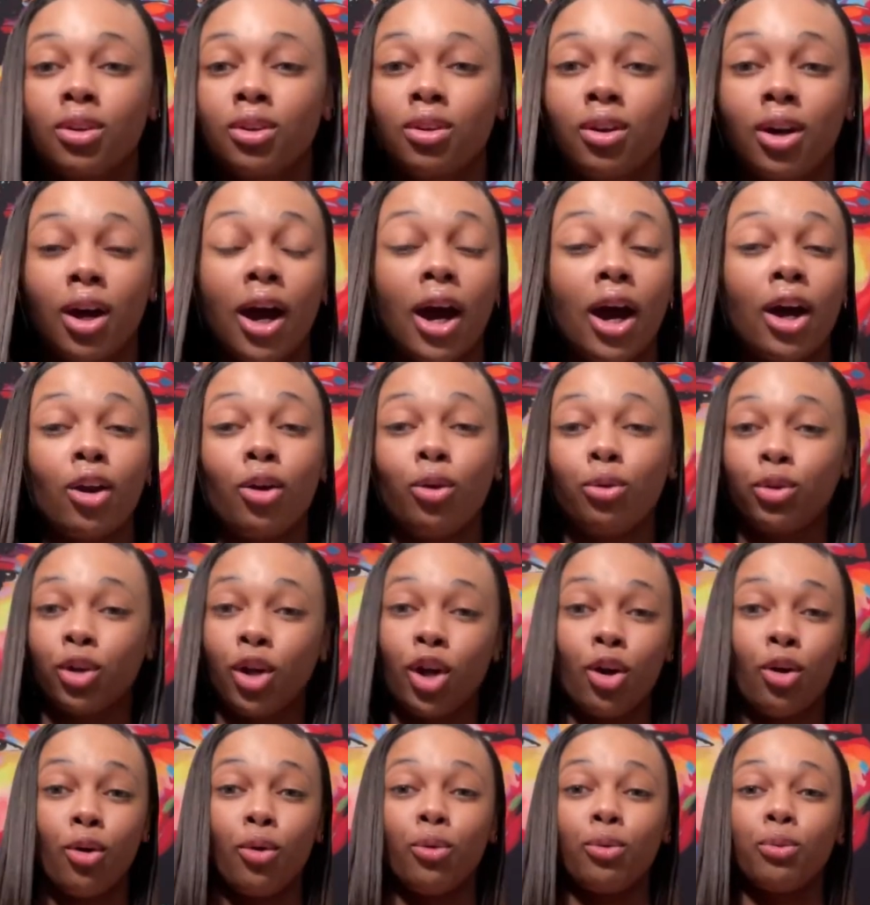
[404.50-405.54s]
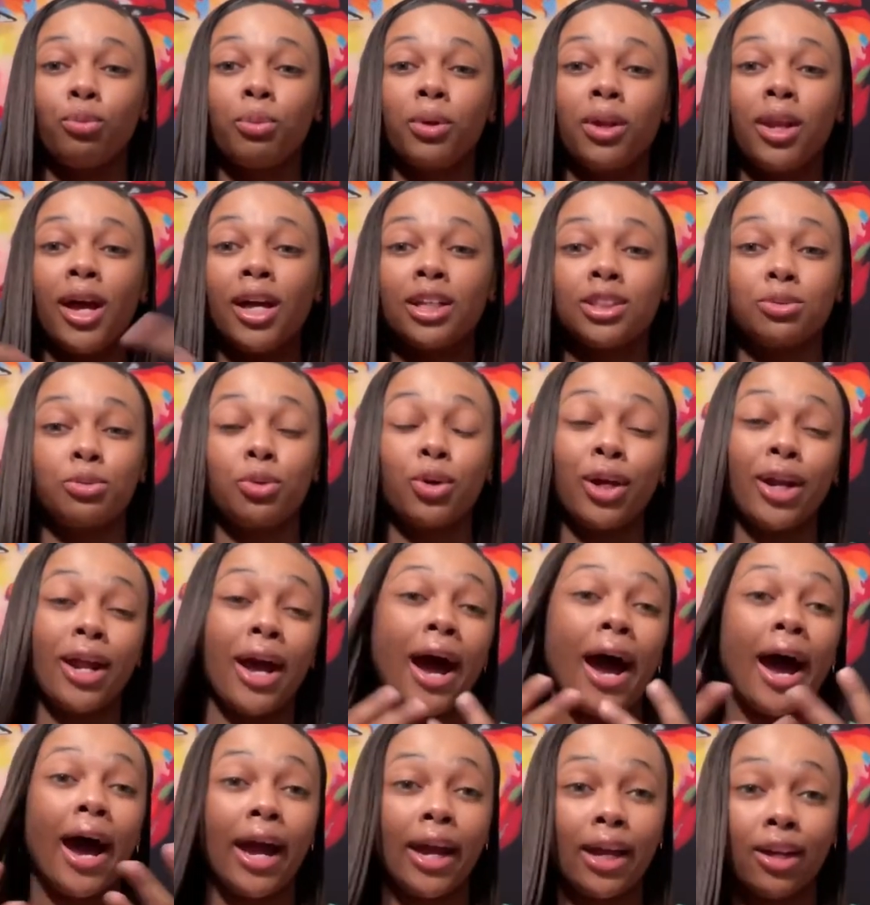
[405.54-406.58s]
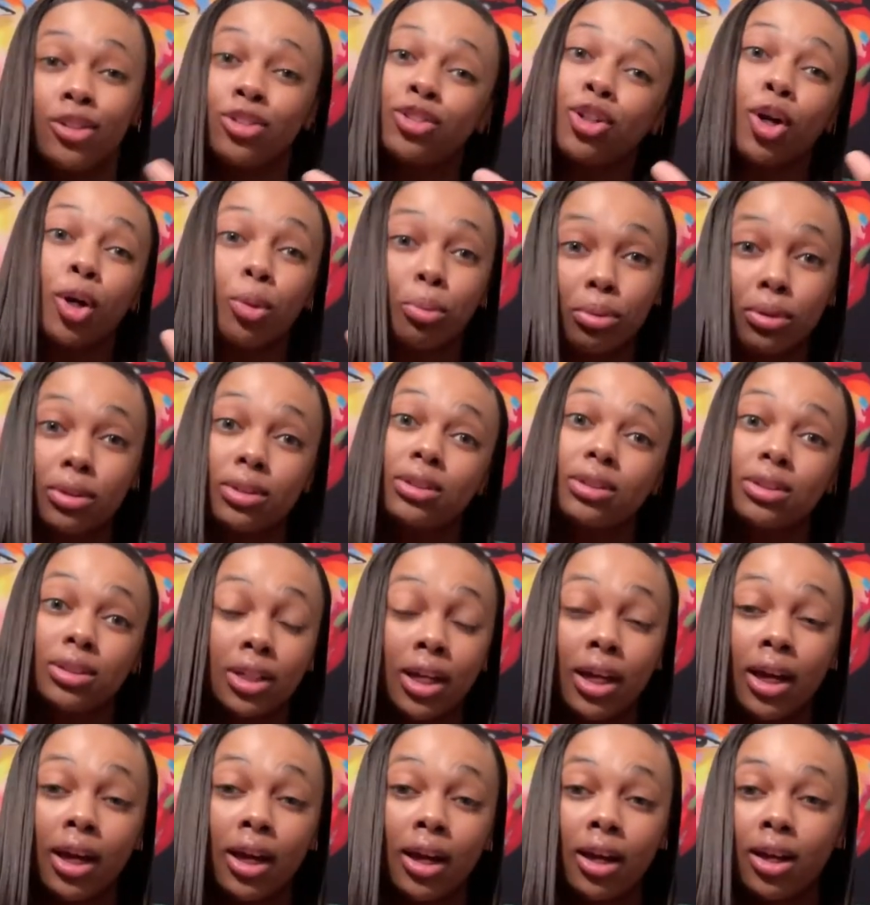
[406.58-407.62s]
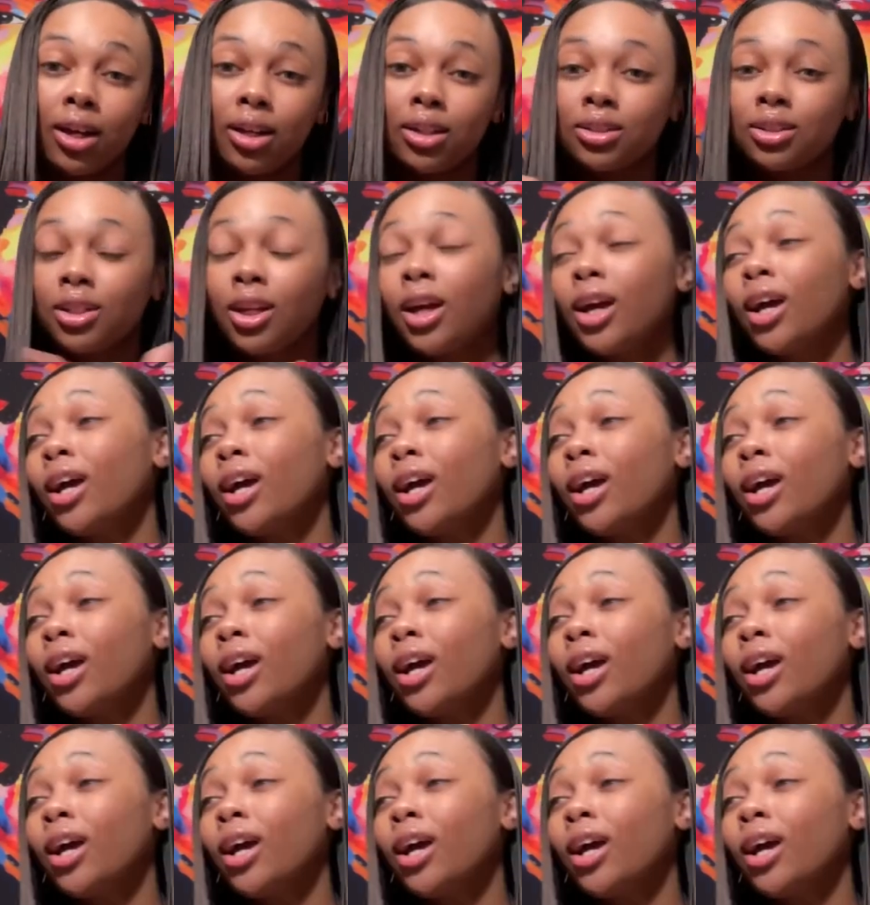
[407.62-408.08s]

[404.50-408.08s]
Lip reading: I don't know, but that's what I interpret this as.